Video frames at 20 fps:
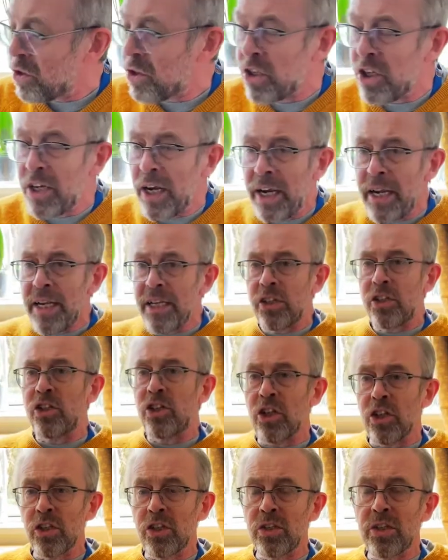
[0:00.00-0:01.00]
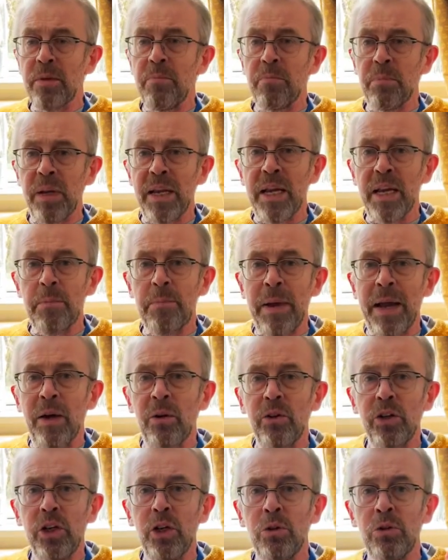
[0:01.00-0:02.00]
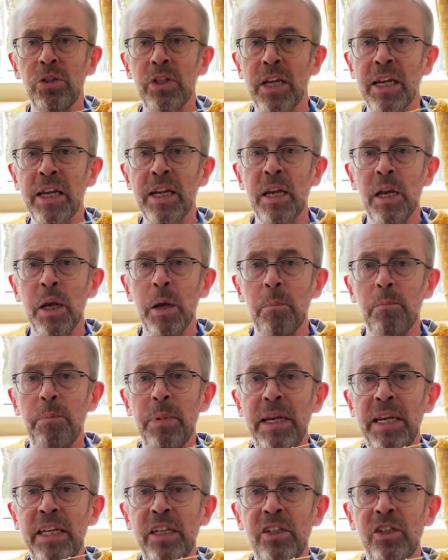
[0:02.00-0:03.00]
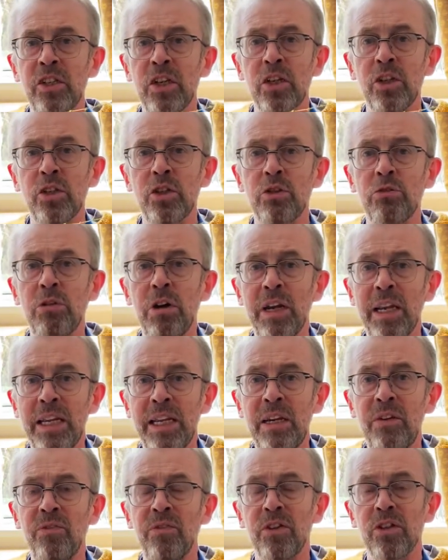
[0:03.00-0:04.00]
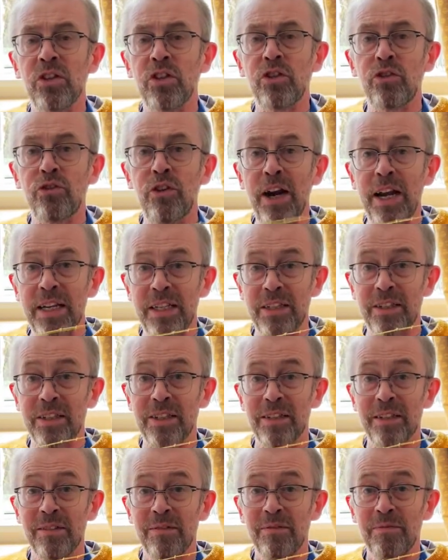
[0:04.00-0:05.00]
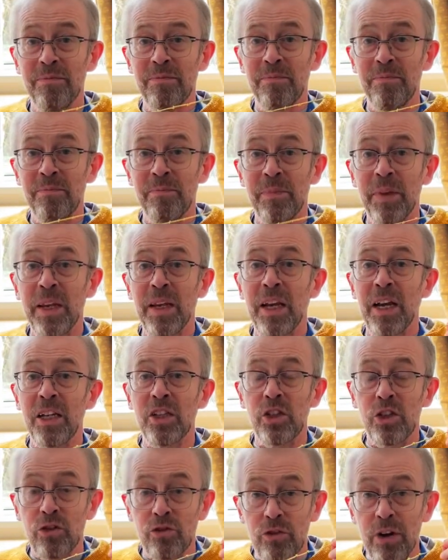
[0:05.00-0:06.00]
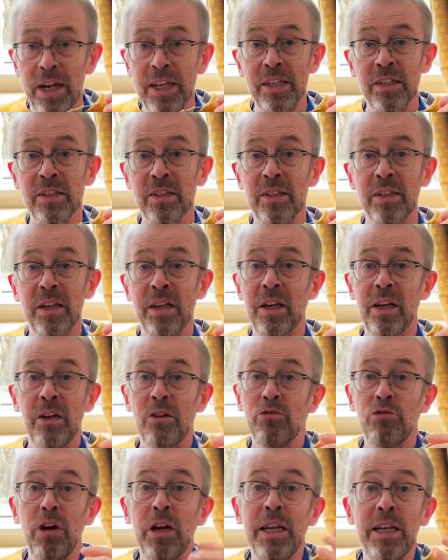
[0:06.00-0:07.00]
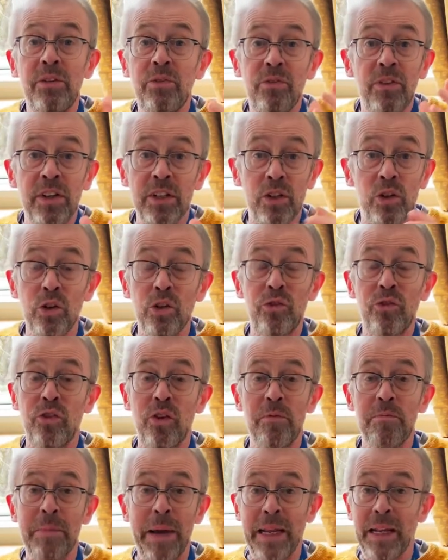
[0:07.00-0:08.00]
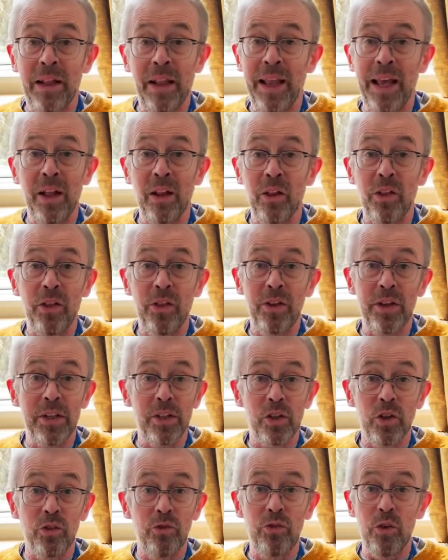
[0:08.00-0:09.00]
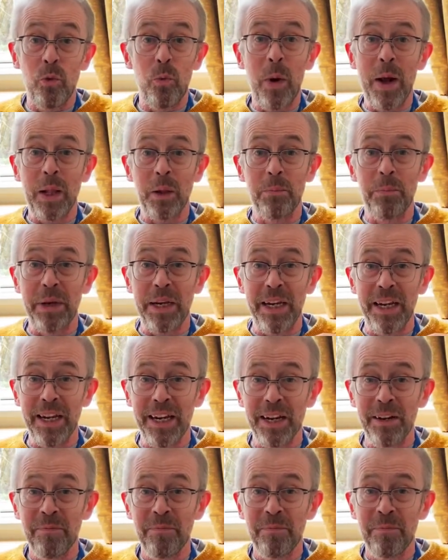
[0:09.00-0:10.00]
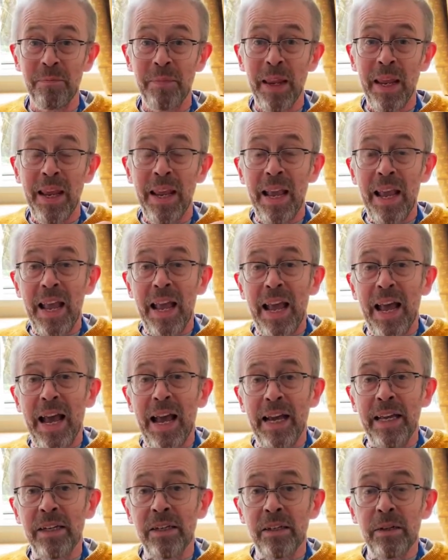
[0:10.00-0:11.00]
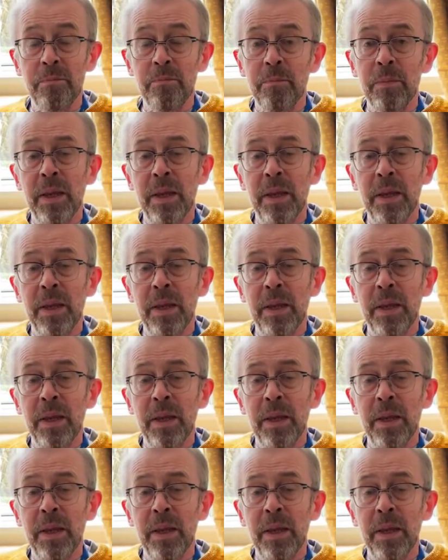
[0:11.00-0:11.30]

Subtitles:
today is just simply about using beads to relieve stress. And stress relief is good for mental health, it's good for well-being. And